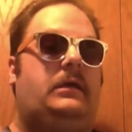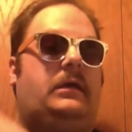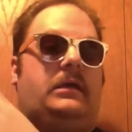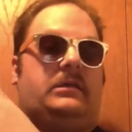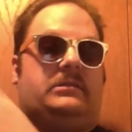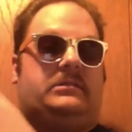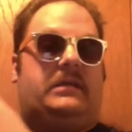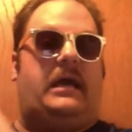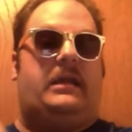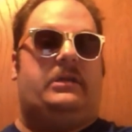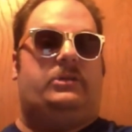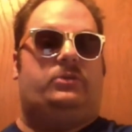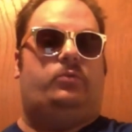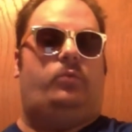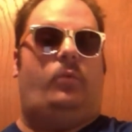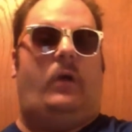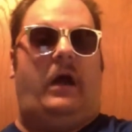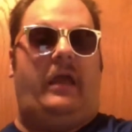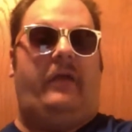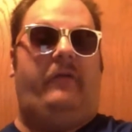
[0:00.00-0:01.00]
He's got his
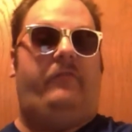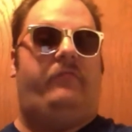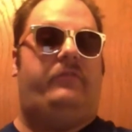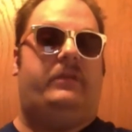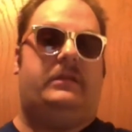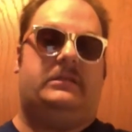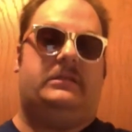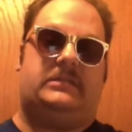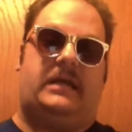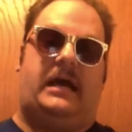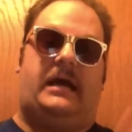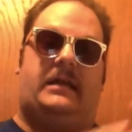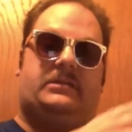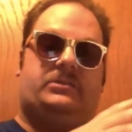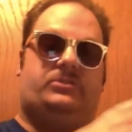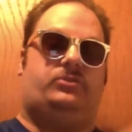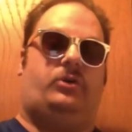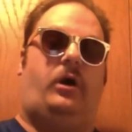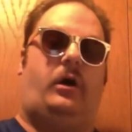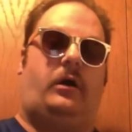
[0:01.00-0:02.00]
wife, he's got
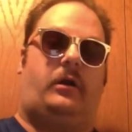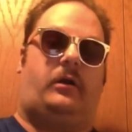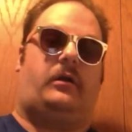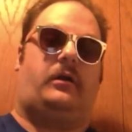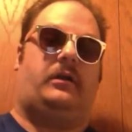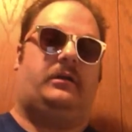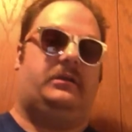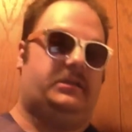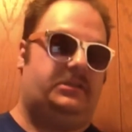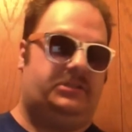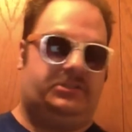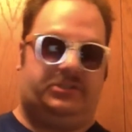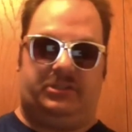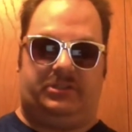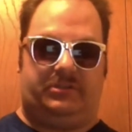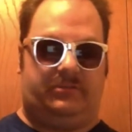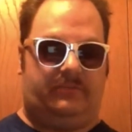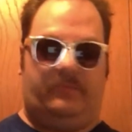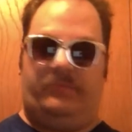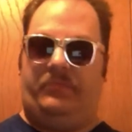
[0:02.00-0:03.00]
his daughter, and it's
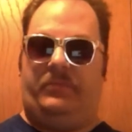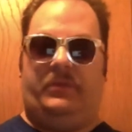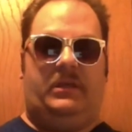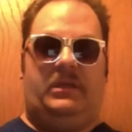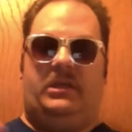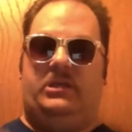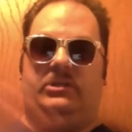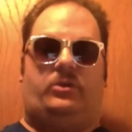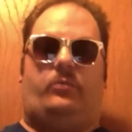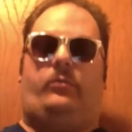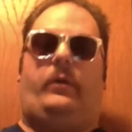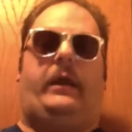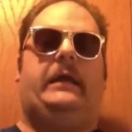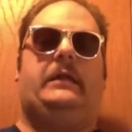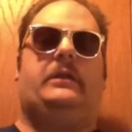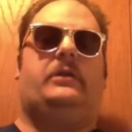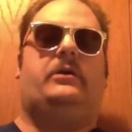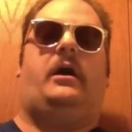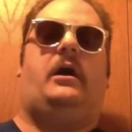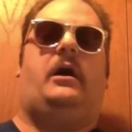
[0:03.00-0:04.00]
just, he's a
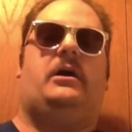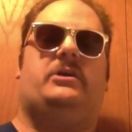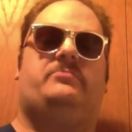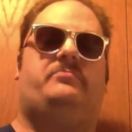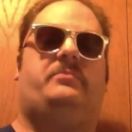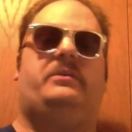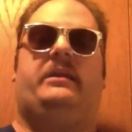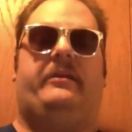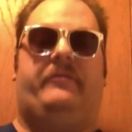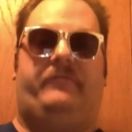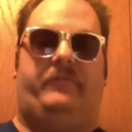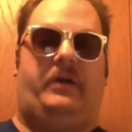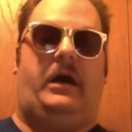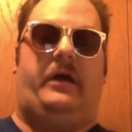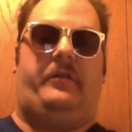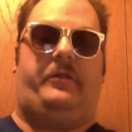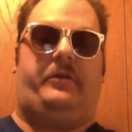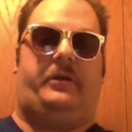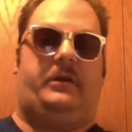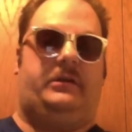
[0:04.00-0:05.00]
regular husband and
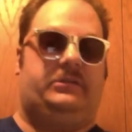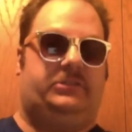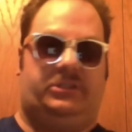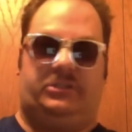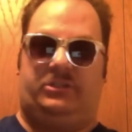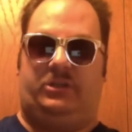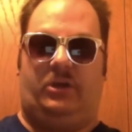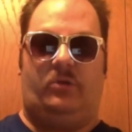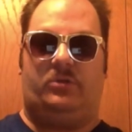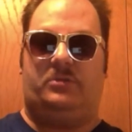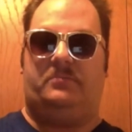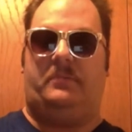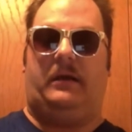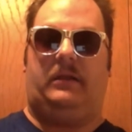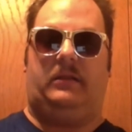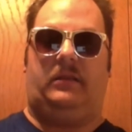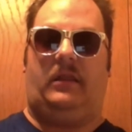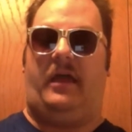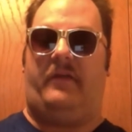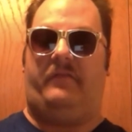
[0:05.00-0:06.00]
father and just goes
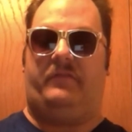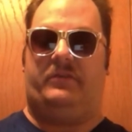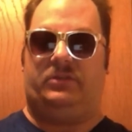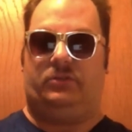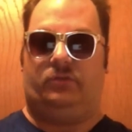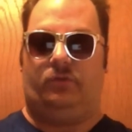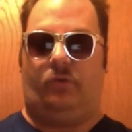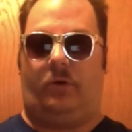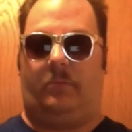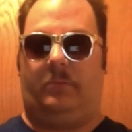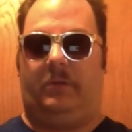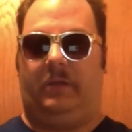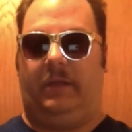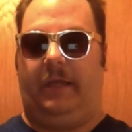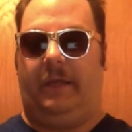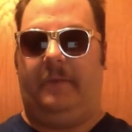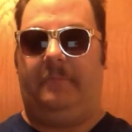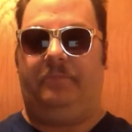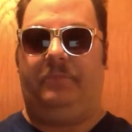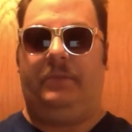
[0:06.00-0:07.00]
about life as
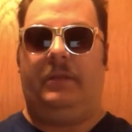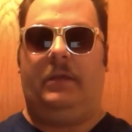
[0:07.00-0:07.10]
normally.